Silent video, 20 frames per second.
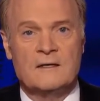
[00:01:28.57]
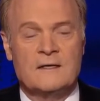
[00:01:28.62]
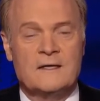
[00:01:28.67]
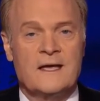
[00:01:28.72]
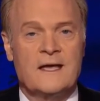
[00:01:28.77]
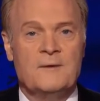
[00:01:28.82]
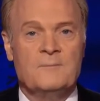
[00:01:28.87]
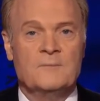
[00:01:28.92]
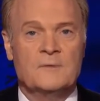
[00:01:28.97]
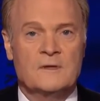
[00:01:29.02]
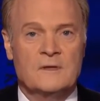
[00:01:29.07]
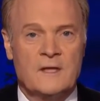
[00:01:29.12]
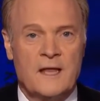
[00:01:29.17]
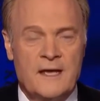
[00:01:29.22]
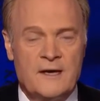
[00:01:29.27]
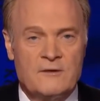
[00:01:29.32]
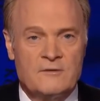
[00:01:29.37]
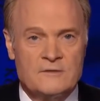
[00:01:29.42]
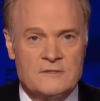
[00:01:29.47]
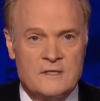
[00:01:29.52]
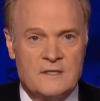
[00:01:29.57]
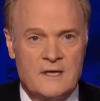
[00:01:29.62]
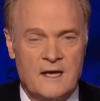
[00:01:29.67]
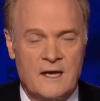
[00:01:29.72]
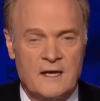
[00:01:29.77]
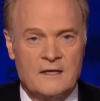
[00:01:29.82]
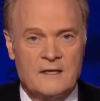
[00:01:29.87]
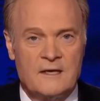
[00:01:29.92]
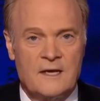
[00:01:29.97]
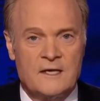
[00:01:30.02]
came later
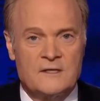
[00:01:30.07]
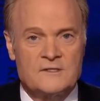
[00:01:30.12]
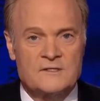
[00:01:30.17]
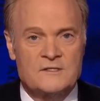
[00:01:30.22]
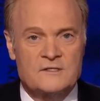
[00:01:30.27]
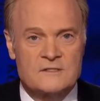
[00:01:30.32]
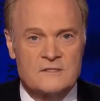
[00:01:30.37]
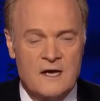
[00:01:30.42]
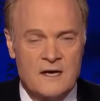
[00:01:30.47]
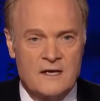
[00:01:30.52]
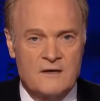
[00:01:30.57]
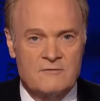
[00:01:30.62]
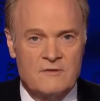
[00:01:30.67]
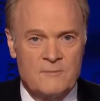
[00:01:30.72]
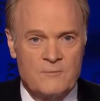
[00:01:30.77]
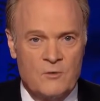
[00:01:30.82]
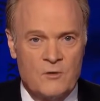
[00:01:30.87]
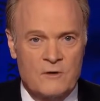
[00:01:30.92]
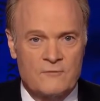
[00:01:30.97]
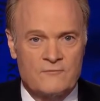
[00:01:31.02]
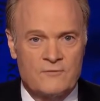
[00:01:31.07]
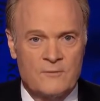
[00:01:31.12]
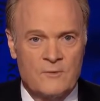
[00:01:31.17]
today in a stunning report